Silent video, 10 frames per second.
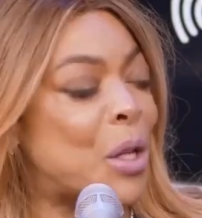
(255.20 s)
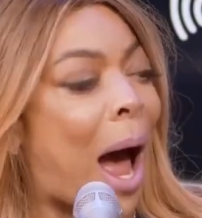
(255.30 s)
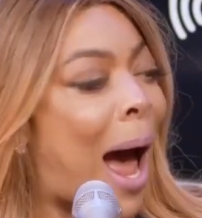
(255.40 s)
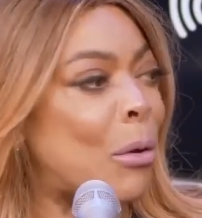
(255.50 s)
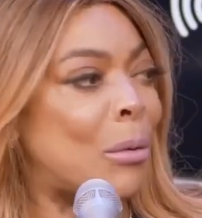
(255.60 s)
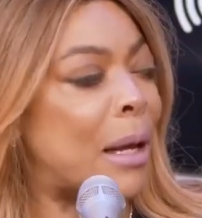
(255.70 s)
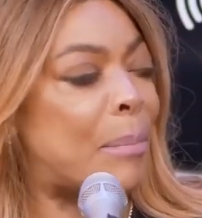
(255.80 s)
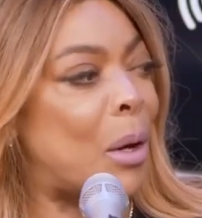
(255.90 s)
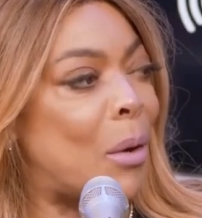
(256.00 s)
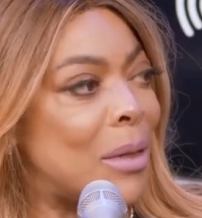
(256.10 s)
struggled with
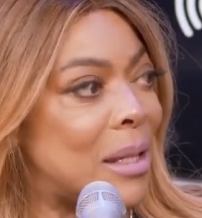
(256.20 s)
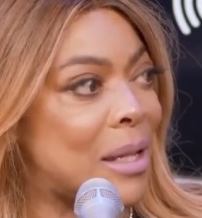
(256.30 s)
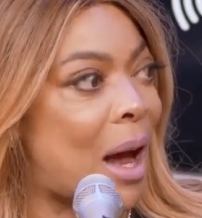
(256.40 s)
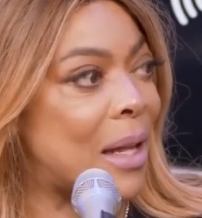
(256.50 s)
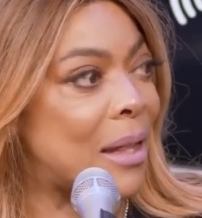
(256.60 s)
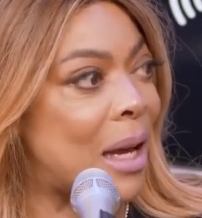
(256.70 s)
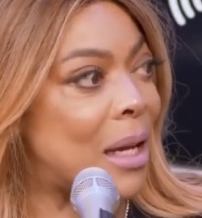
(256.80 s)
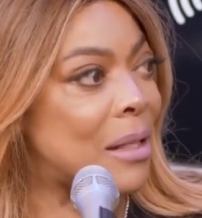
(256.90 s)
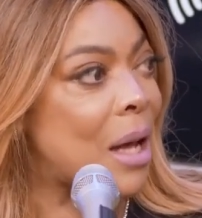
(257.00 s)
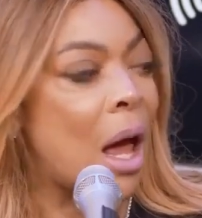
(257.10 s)
addiction to
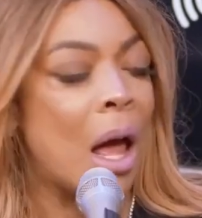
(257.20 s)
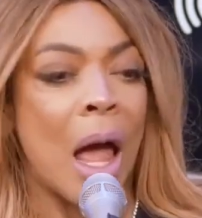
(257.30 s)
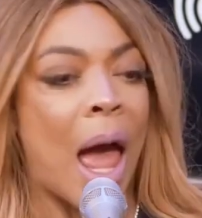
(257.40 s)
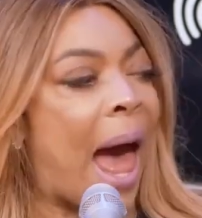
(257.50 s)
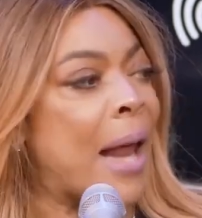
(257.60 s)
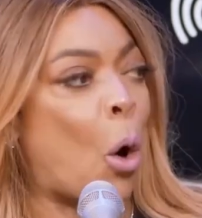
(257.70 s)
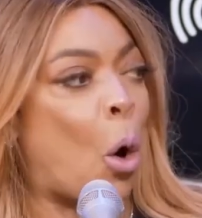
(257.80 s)
alcohol in the past,